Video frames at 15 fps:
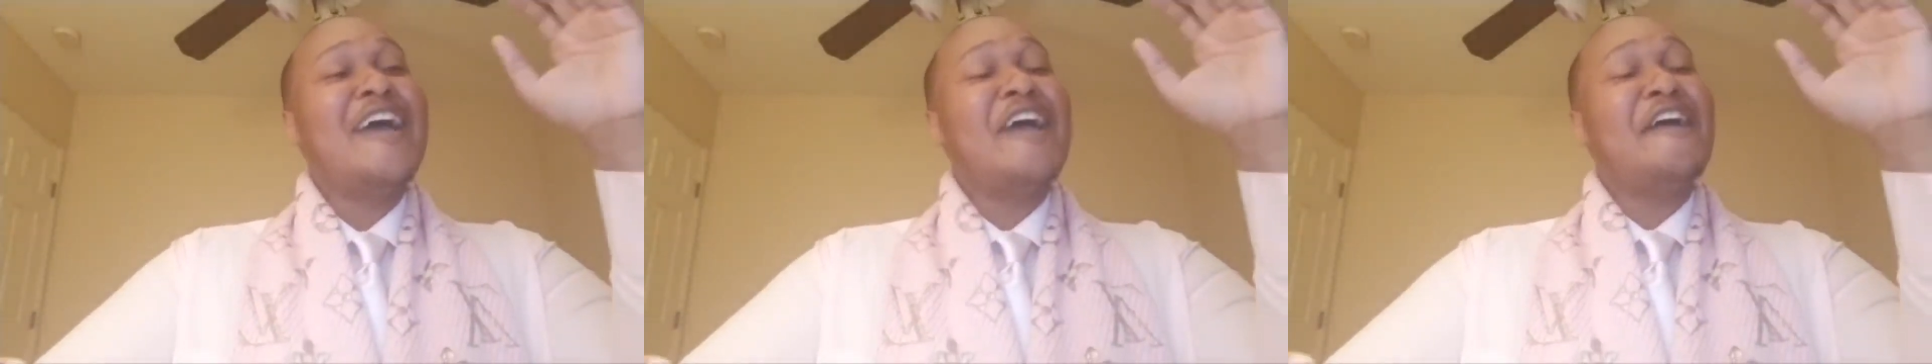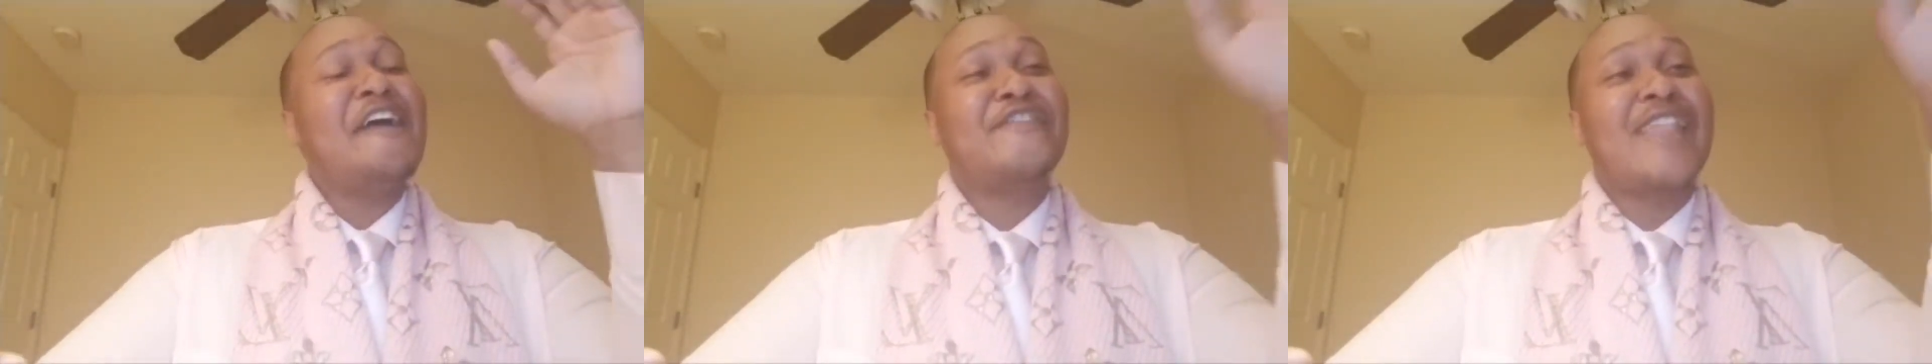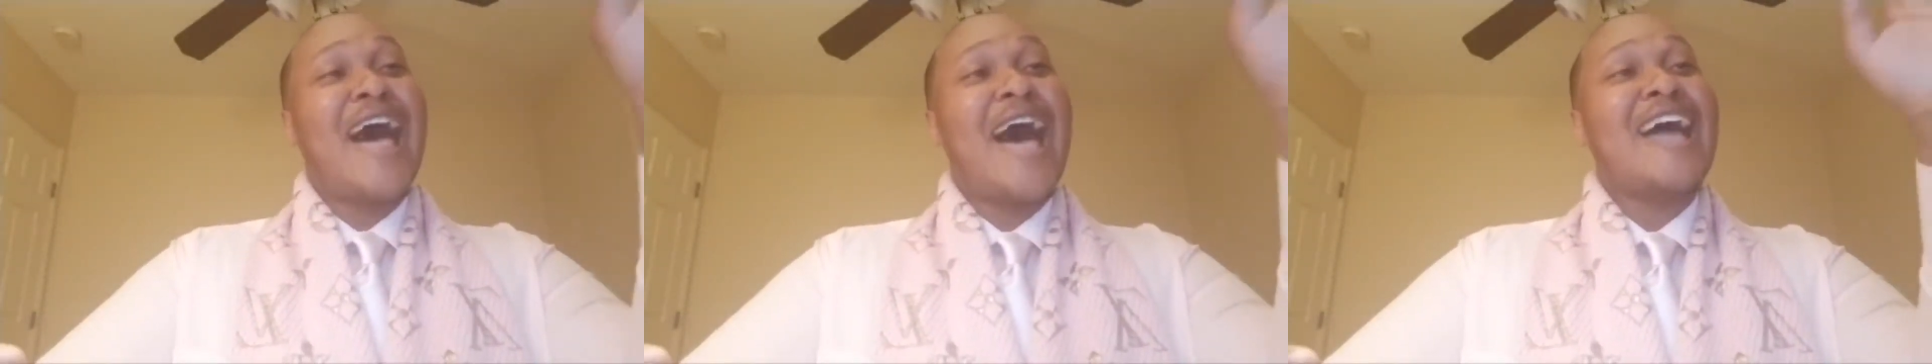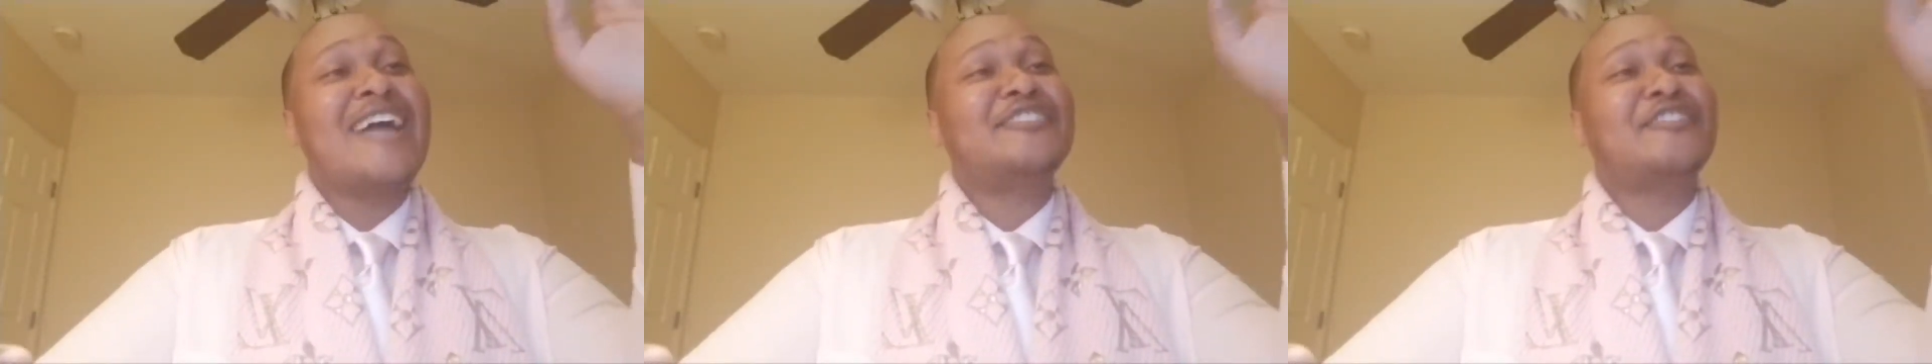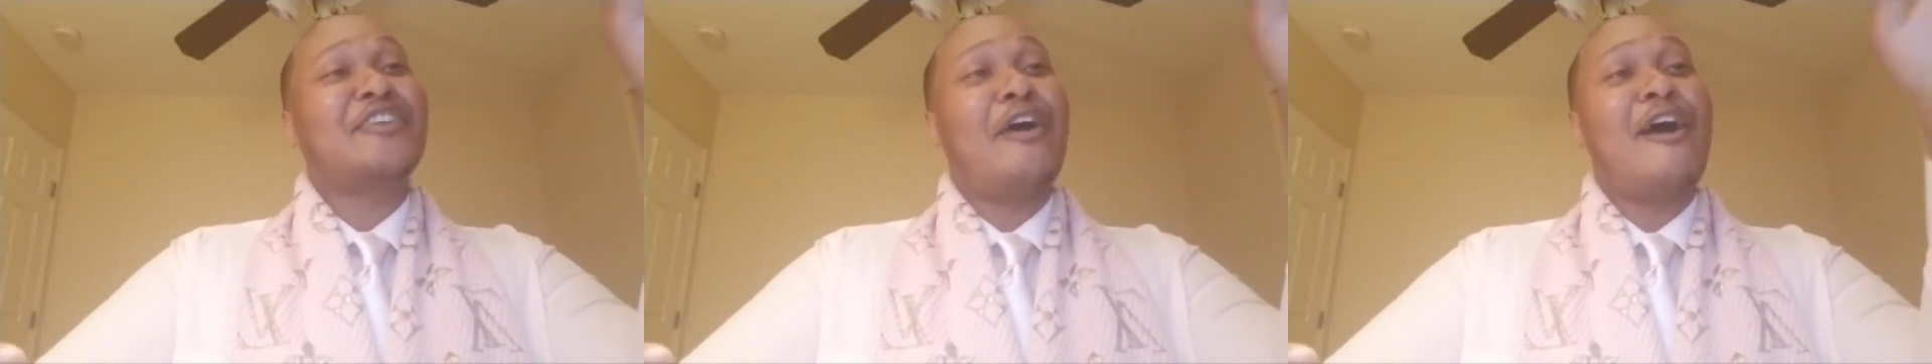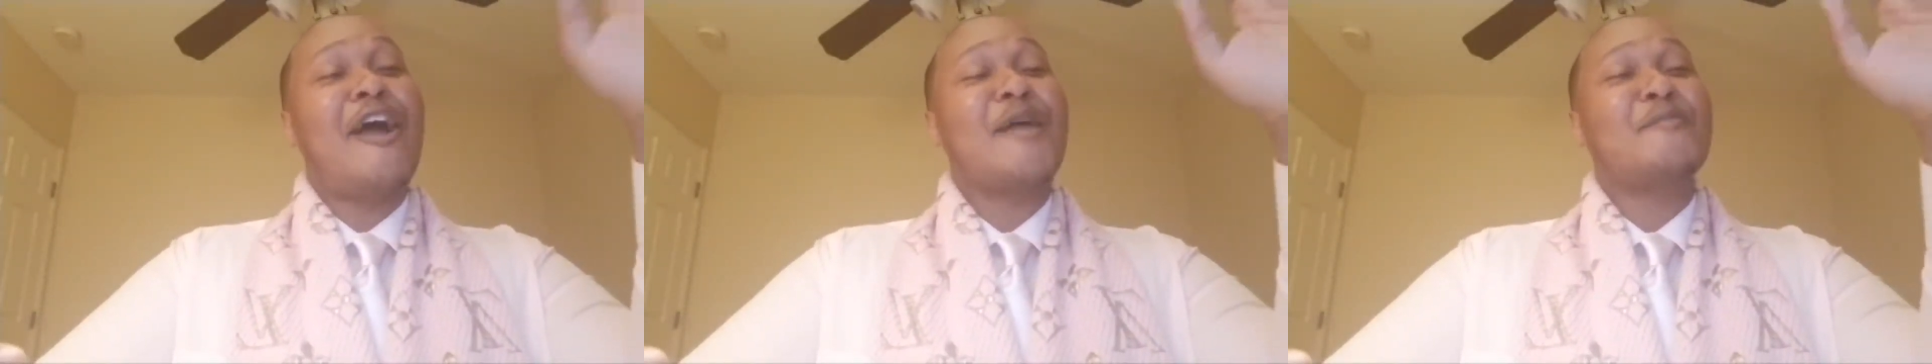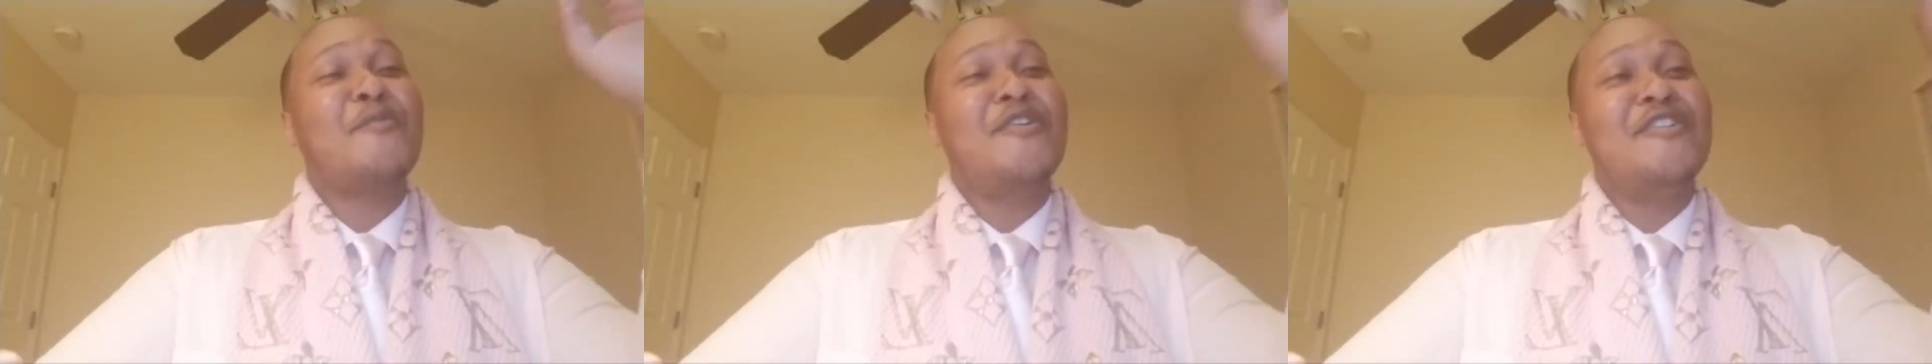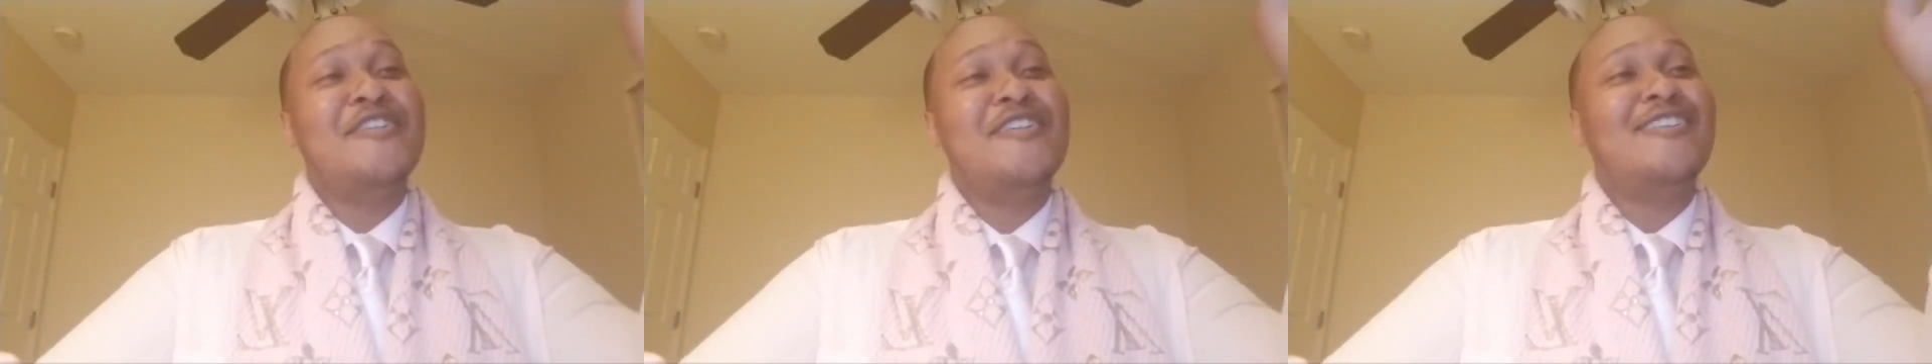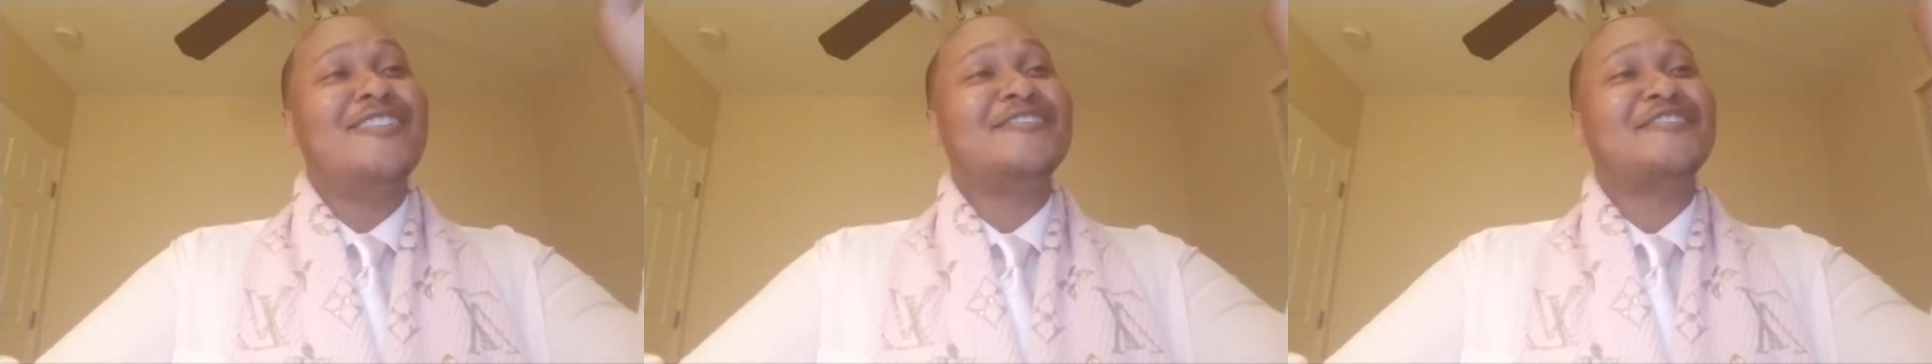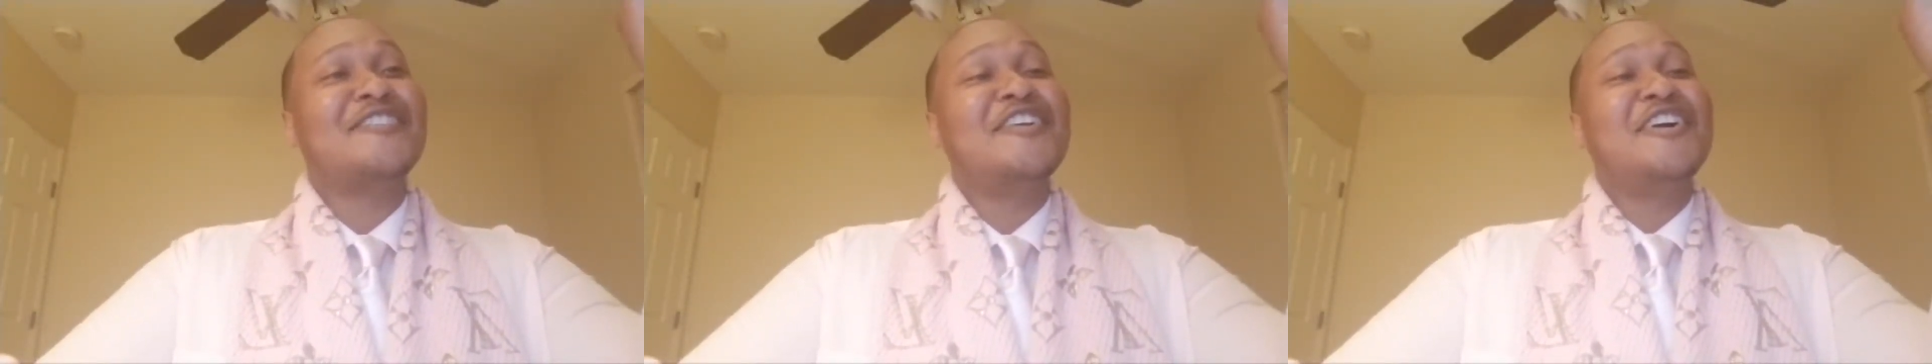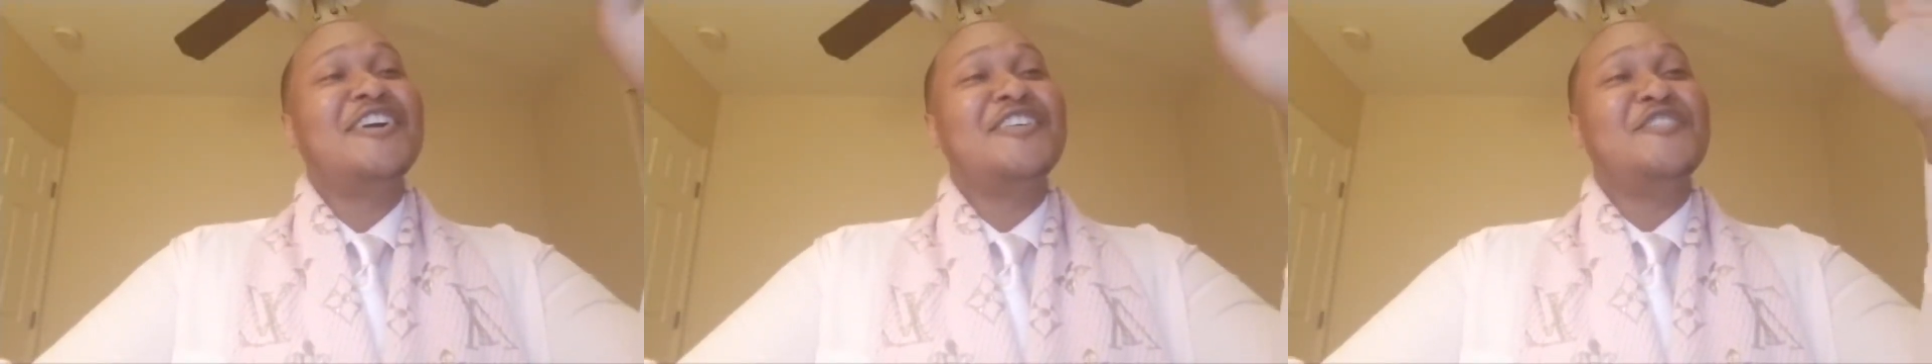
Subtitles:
and fly Charm was,